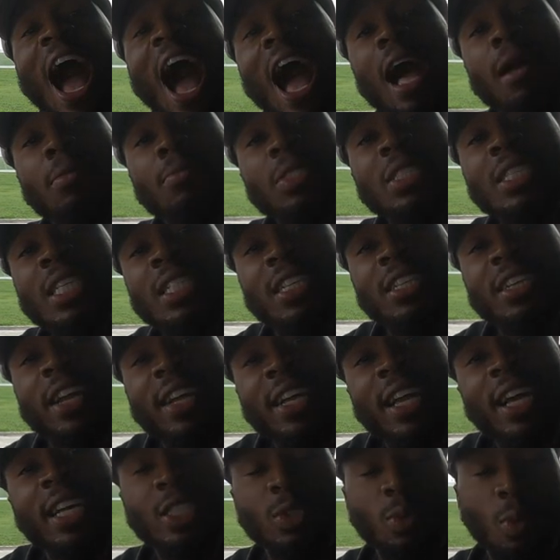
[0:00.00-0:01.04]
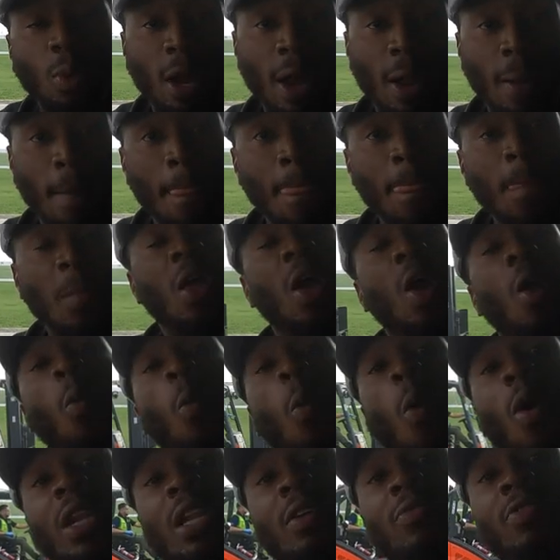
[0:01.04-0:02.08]
I'm sitting in there. Guess what?
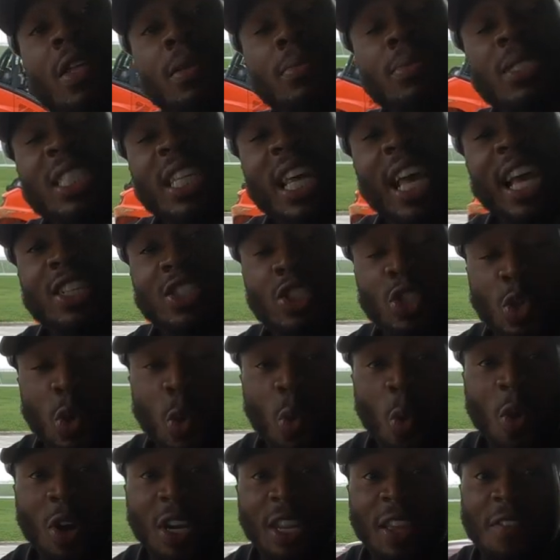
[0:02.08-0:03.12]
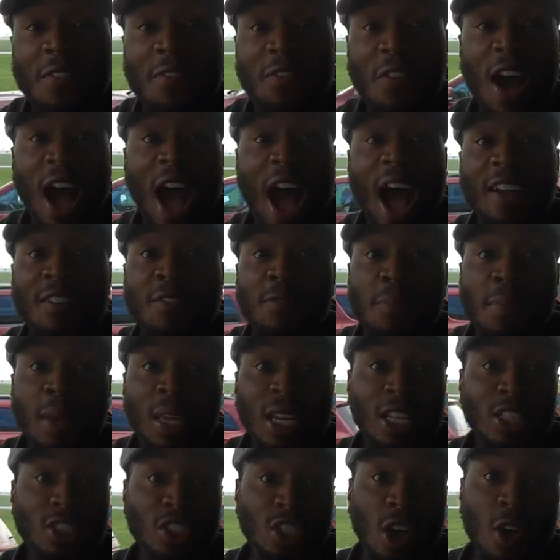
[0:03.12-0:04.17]
One of them said twenty-five
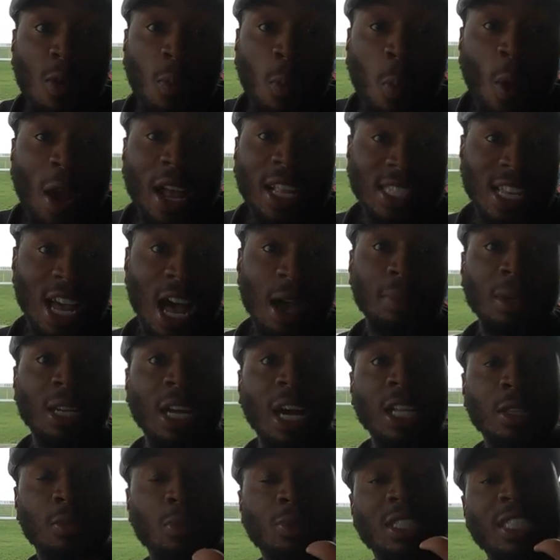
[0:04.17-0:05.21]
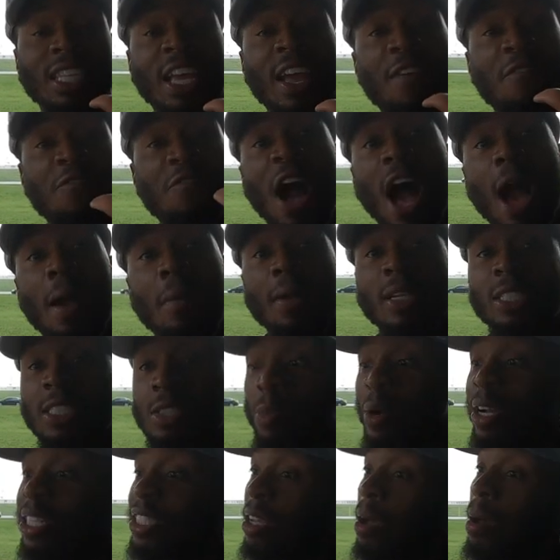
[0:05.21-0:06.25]
minutes of wait time, and the other one said five
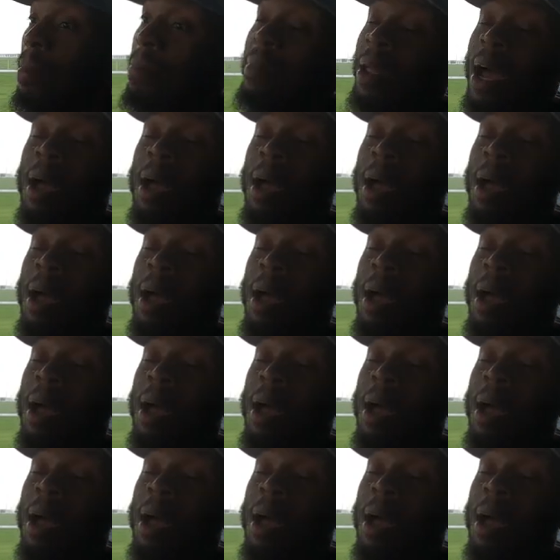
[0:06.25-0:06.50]
minutes of wait time.